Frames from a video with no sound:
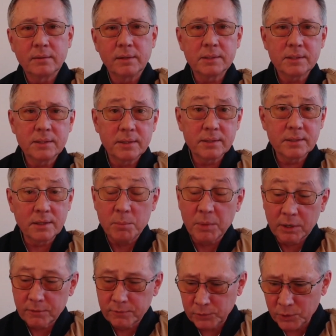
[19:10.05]
let's say,
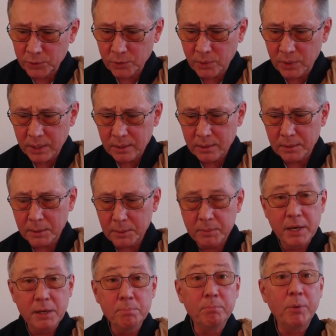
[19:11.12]
stomach flu,
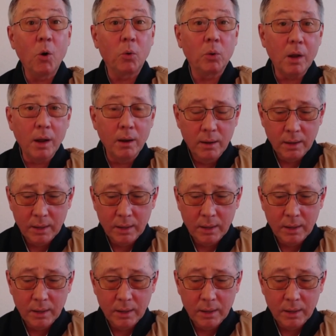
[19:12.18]
Ebola,